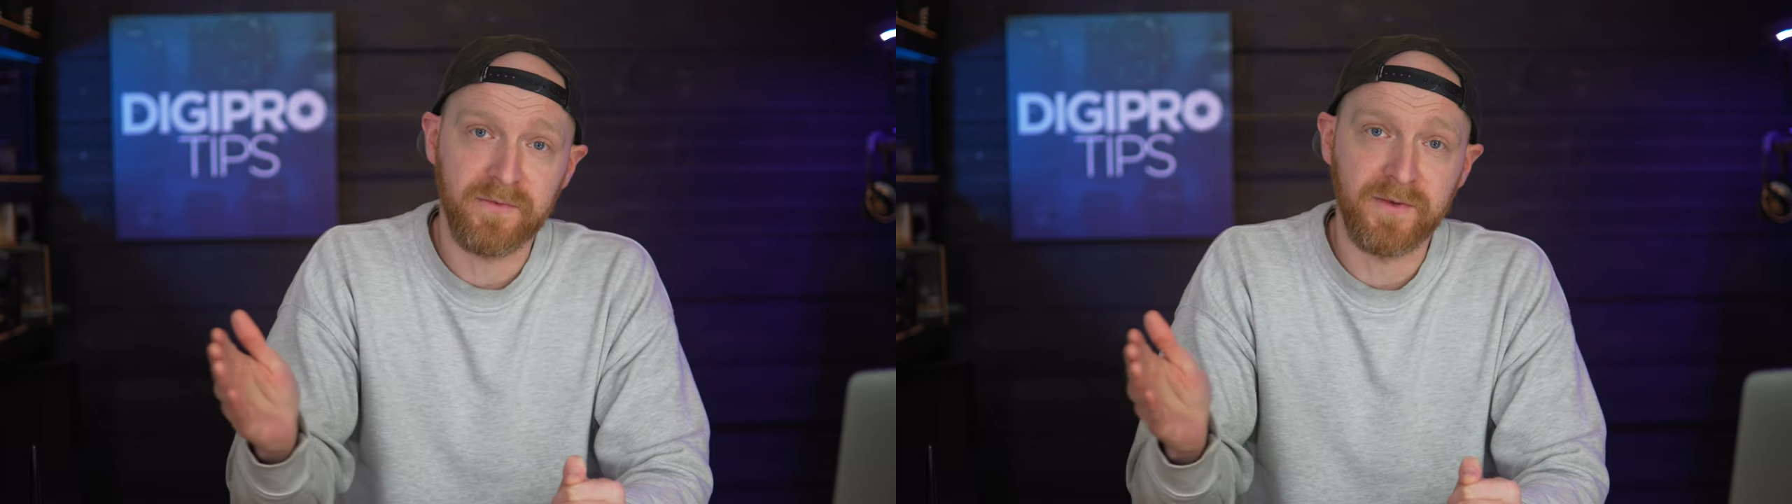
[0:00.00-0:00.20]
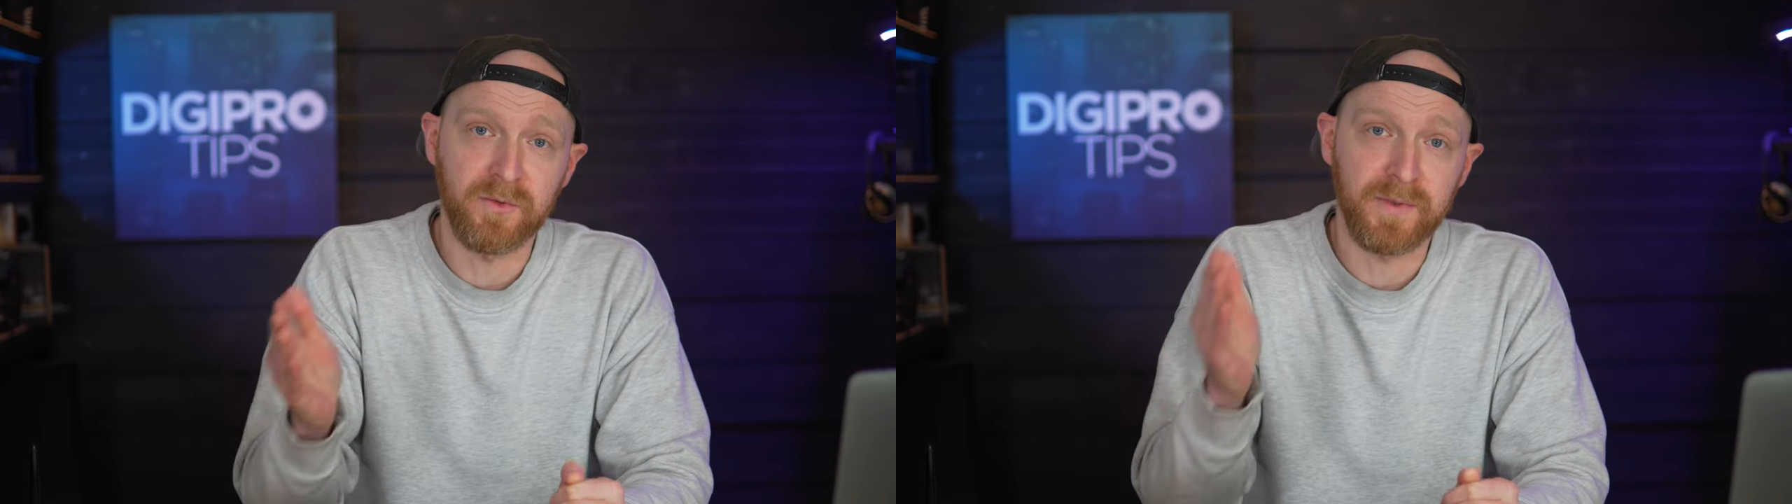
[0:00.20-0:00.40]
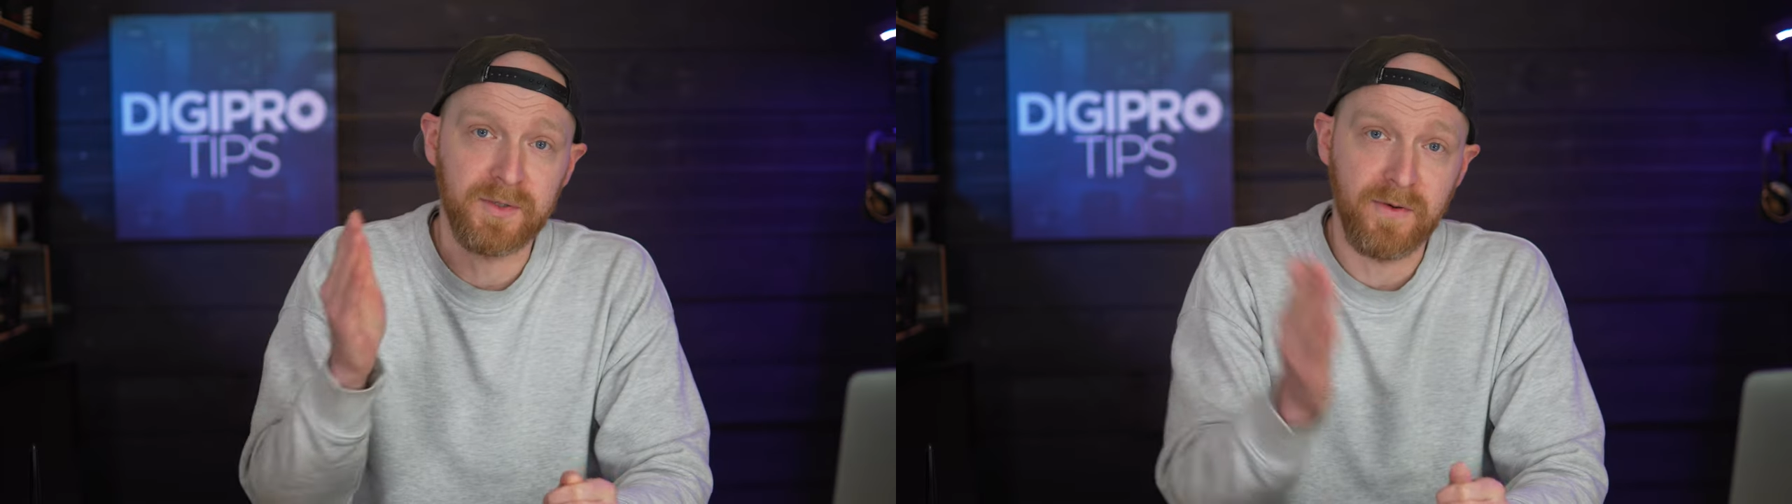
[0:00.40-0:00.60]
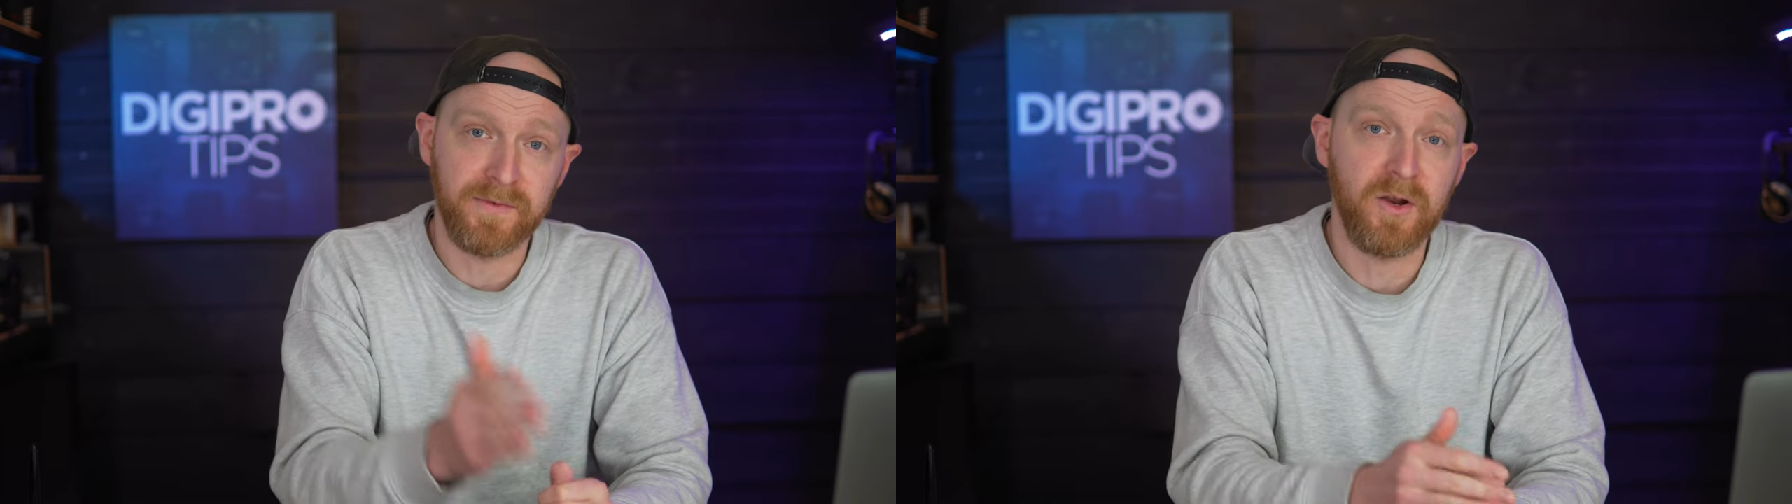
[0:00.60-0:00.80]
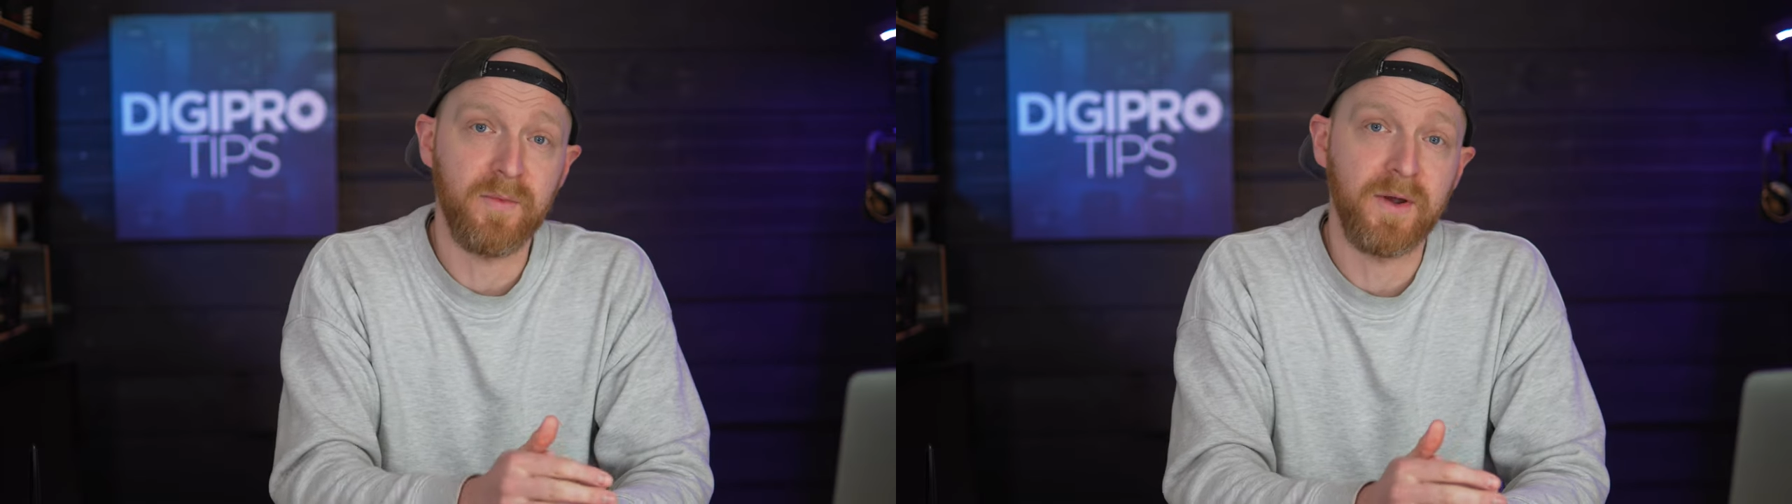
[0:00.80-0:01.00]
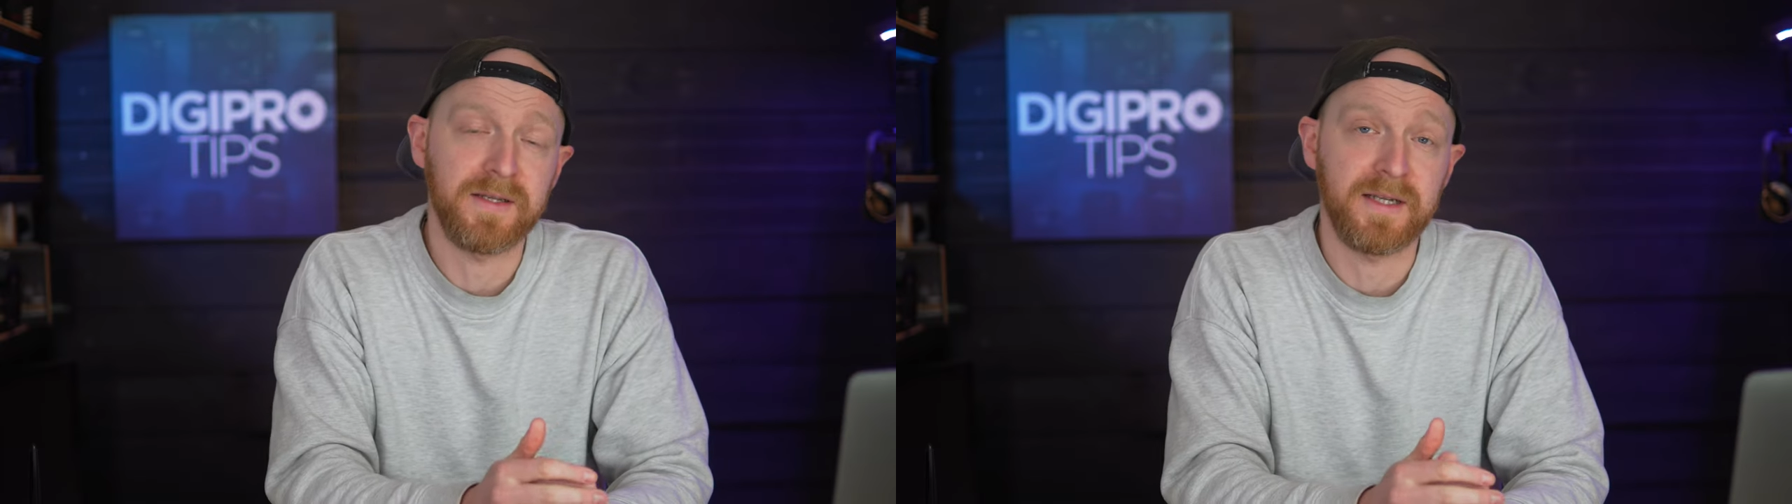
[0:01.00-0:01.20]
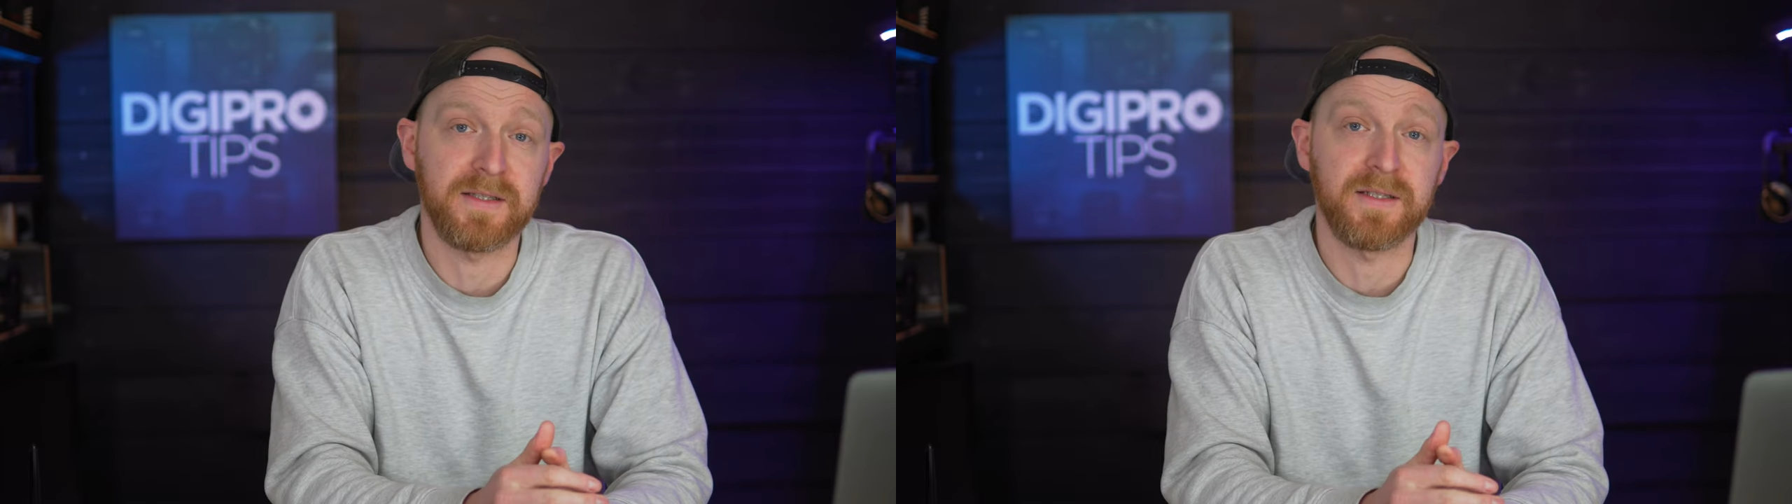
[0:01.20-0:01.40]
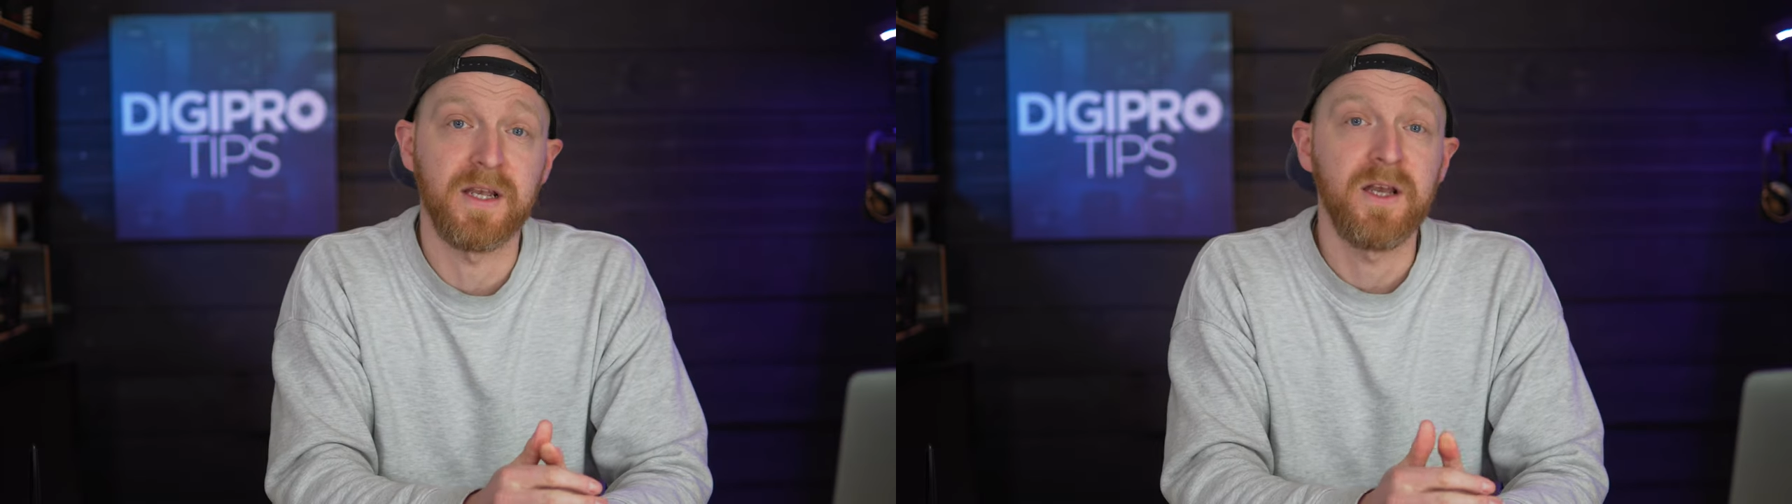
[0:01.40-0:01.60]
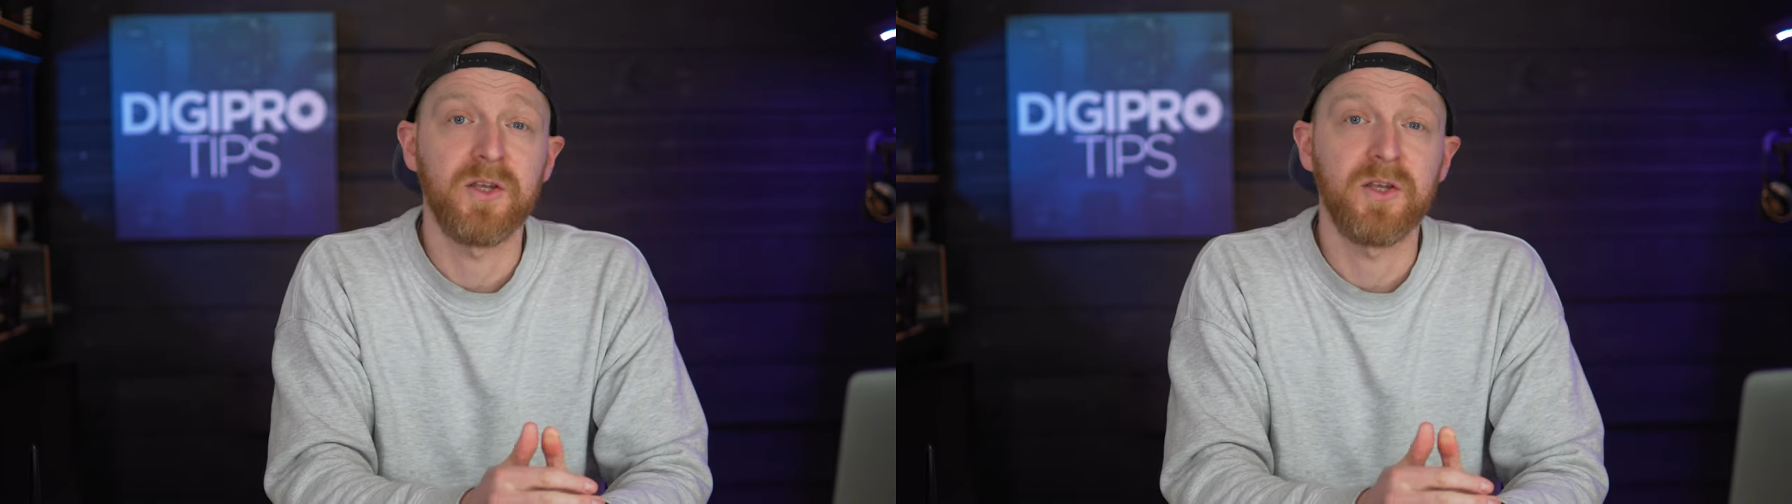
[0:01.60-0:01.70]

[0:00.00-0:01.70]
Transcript: filled with 12 terabyte disks,